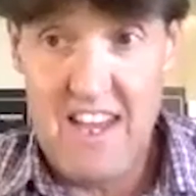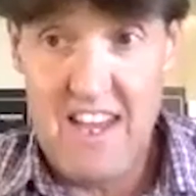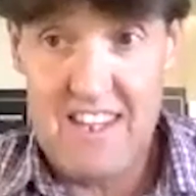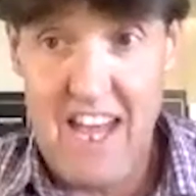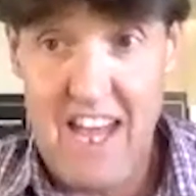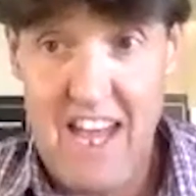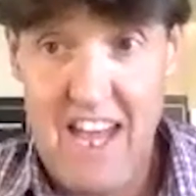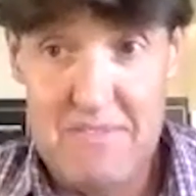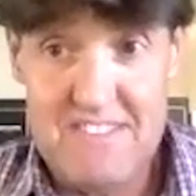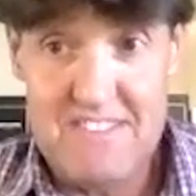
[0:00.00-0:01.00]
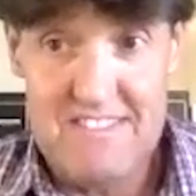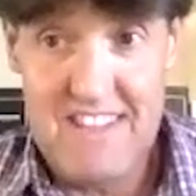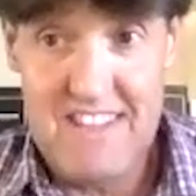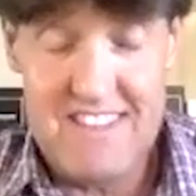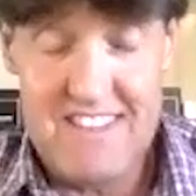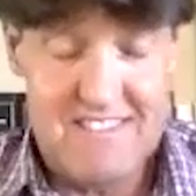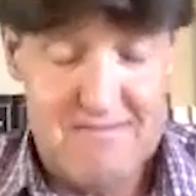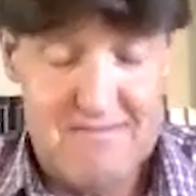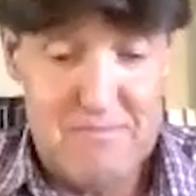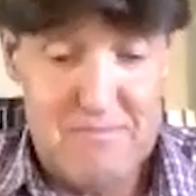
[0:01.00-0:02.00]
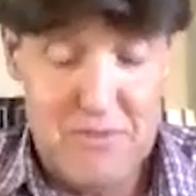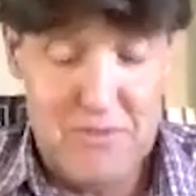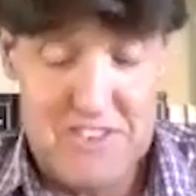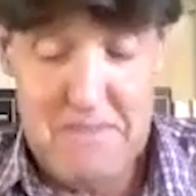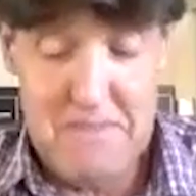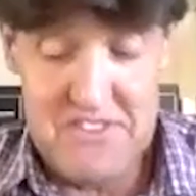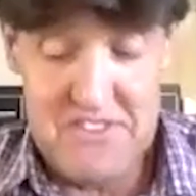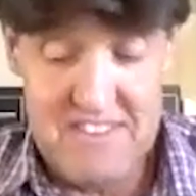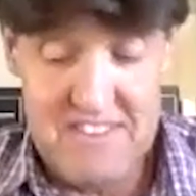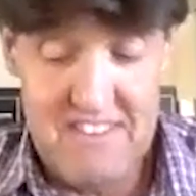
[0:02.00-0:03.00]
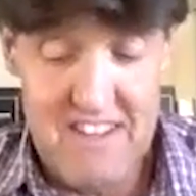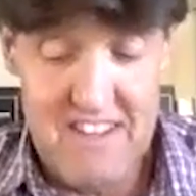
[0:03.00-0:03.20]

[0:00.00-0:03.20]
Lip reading: Governments, as Bill just mentioned,